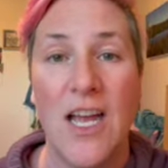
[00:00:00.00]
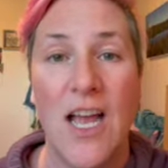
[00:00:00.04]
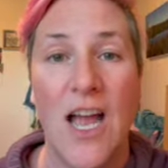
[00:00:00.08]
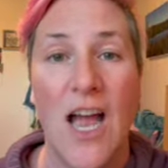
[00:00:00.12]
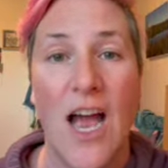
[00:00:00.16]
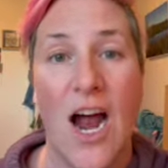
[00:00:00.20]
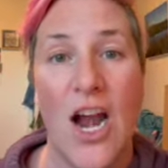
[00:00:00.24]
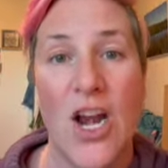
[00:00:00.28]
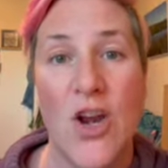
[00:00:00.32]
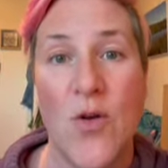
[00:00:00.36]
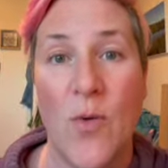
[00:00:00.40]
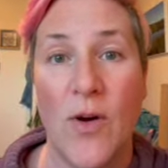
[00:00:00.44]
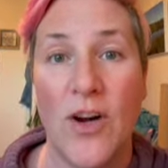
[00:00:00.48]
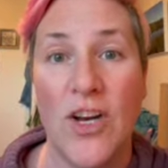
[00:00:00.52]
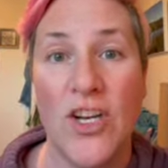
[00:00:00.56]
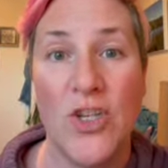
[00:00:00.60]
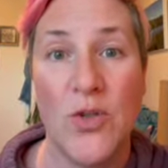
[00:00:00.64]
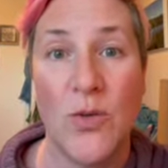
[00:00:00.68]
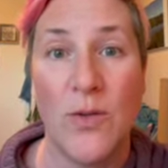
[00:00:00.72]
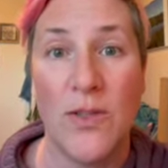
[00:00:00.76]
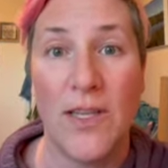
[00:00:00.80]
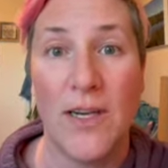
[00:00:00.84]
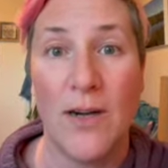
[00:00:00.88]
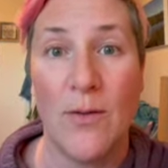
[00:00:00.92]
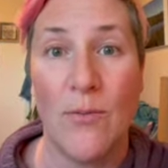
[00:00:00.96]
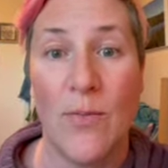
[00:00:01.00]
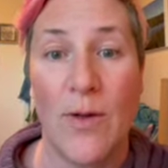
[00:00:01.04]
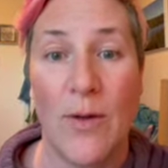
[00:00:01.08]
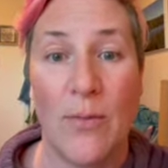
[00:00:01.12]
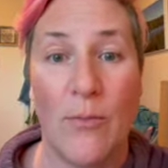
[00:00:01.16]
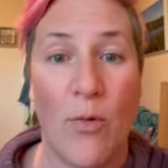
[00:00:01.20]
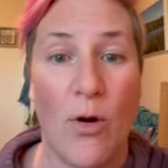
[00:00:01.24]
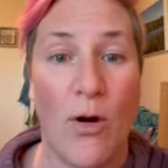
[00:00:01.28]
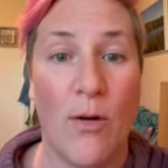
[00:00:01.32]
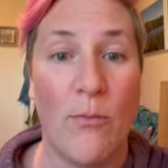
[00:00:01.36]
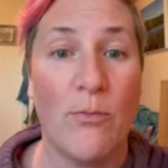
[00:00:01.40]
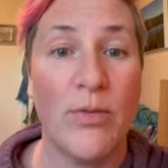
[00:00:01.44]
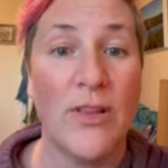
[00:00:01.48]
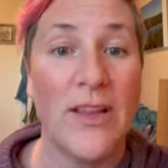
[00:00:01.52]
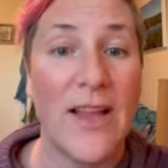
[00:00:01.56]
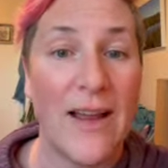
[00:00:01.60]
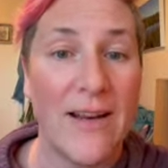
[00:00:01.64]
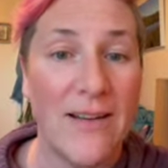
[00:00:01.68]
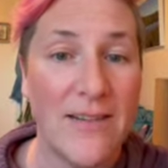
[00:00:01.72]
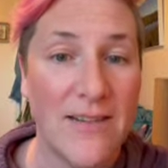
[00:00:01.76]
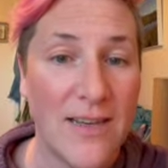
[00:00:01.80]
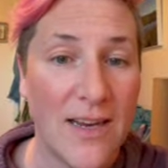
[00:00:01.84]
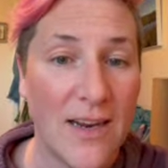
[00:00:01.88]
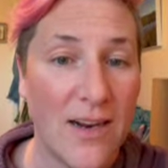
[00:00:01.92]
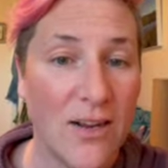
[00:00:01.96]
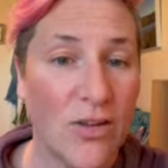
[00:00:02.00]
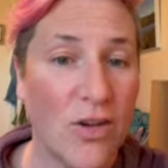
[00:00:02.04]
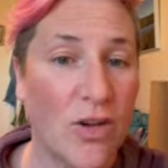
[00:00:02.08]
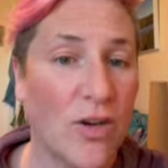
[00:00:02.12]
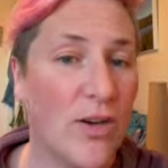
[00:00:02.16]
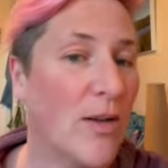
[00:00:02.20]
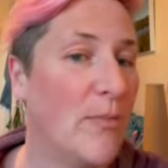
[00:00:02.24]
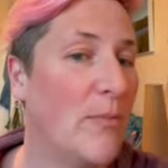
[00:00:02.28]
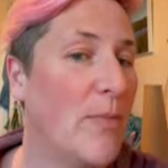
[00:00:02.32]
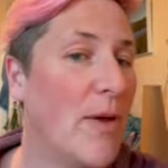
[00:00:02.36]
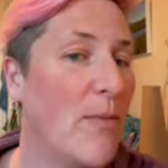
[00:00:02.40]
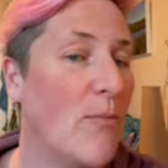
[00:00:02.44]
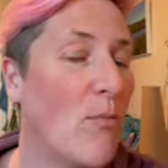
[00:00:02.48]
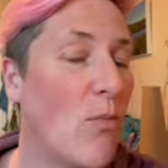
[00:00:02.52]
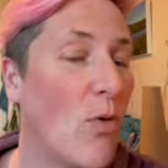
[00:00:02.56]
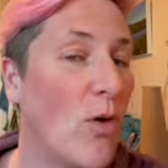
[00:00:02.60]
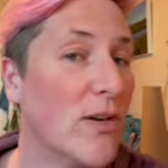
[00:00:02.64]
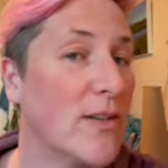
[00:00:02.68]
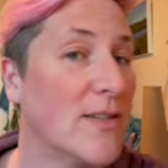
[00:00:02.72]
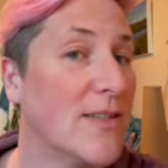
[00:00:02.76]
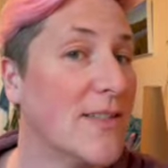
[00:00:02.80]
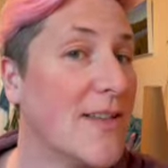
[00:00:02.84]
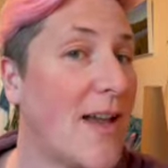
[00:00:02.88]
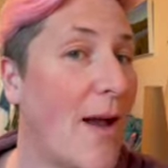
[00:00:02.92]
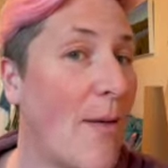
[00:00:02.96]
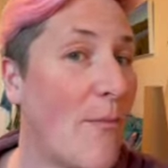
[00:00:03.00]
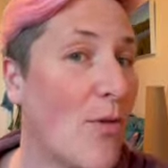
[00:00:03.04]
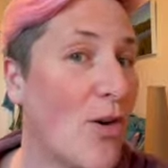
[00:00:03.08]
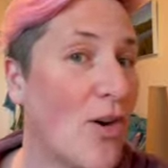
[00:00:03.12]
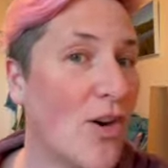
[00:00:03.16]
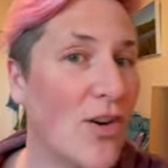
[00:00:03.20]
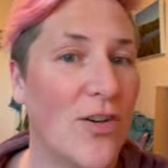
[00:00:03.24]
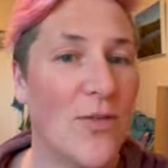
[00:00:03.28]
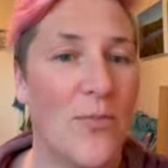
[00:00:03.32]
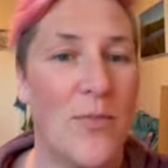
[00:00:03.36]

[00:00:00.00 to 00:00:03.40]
and you want to do a little bit more blending, look a bit more summered,